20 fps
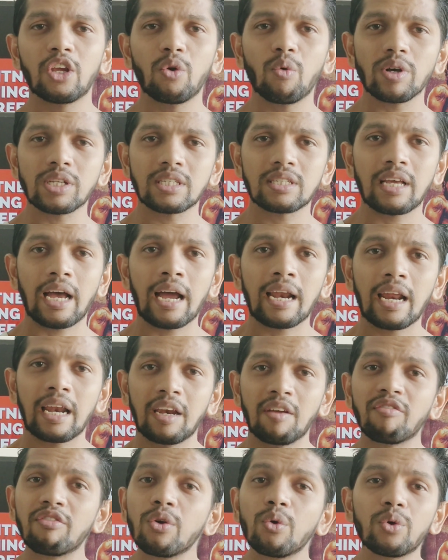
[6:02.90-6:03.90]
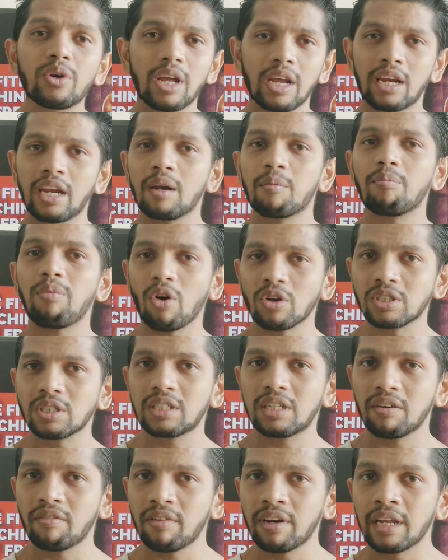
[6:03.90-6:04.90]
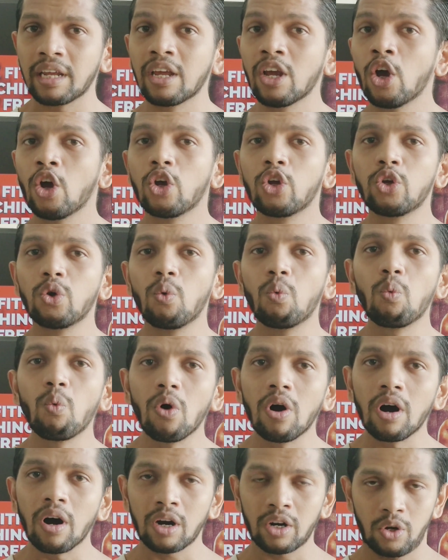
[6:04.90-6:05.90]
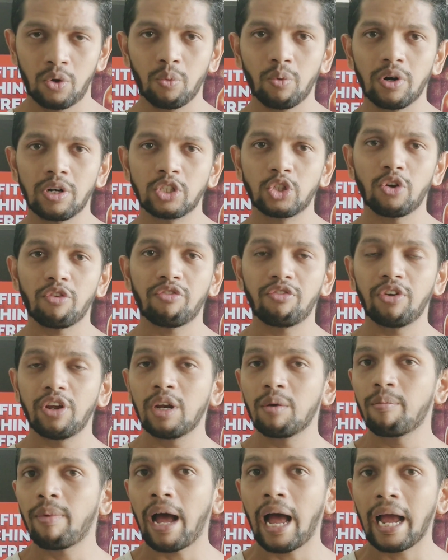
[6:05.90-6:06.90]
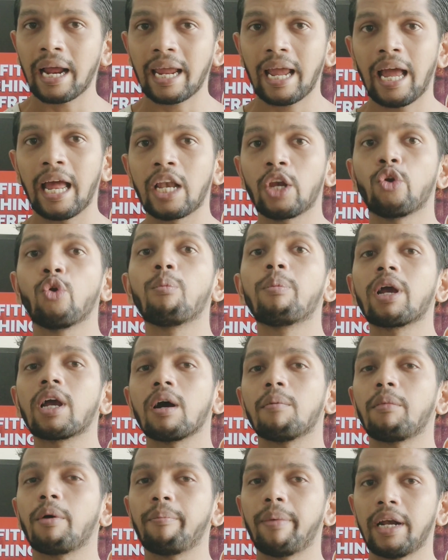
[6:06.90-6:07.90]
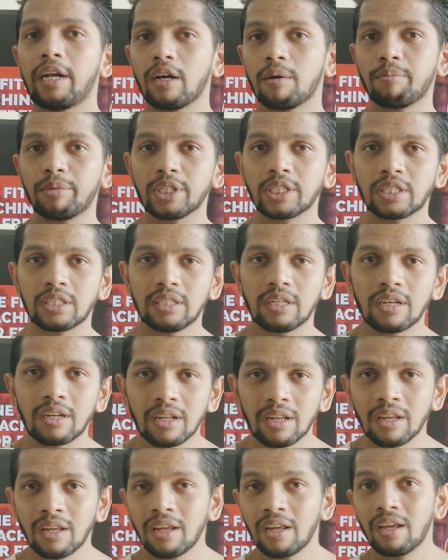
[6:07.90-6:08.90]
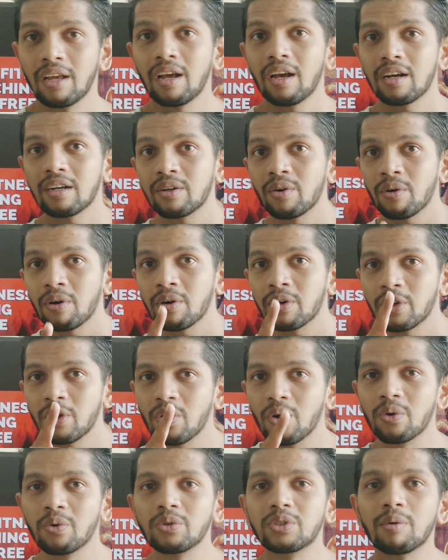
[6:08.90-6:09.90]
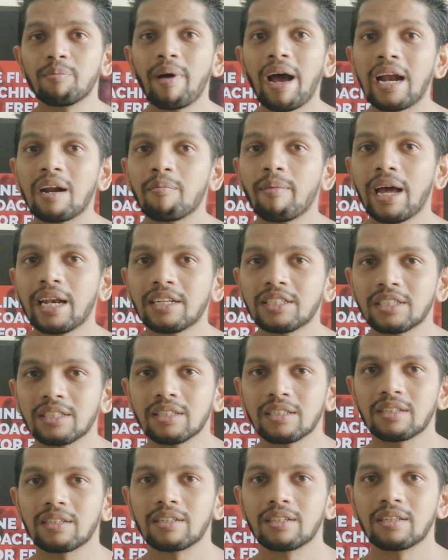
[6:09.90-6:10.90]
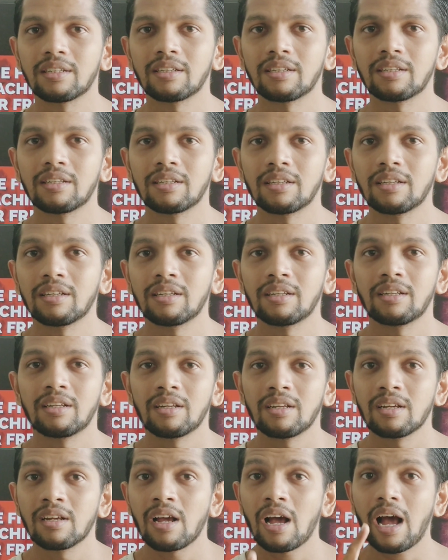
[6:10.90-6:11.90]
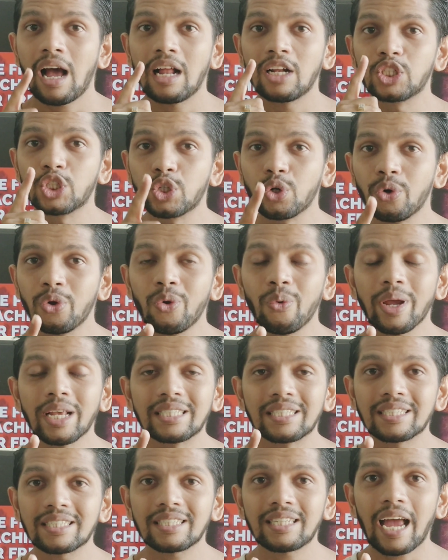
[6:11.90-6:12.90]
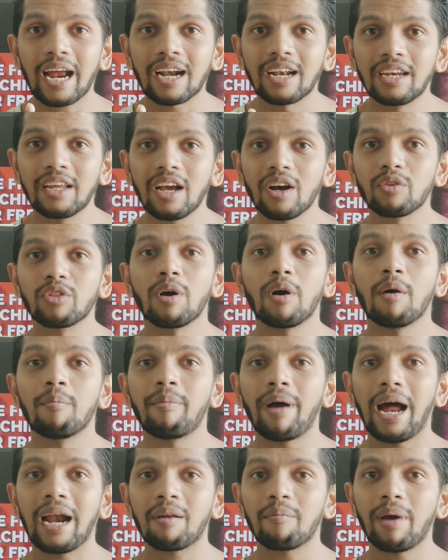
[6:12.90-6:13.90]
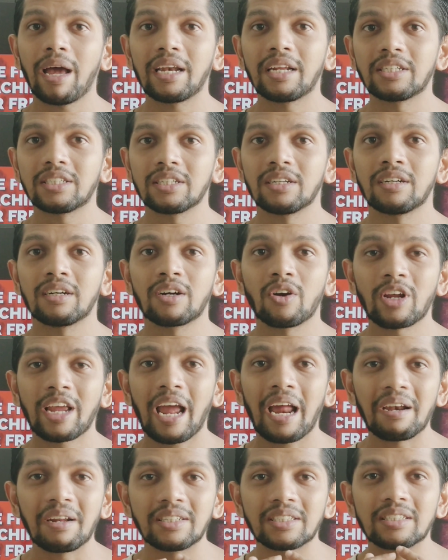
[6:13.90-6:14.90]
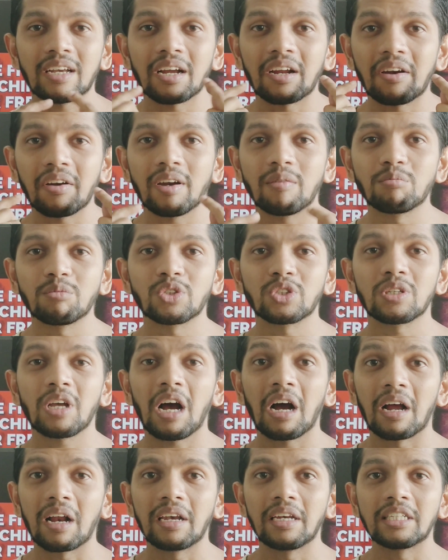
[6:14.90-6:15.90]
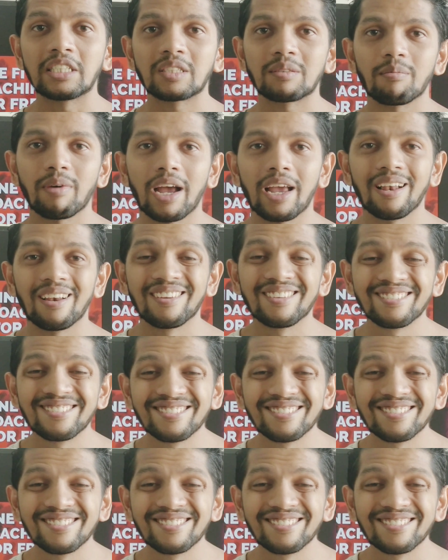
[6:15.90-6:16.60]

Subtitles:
you aside, and if you take it positively, you work towards your feedback and you become a better person. You know who's a bad manager? I'll show you exactly how a bad manager carries a grim, ugly smile.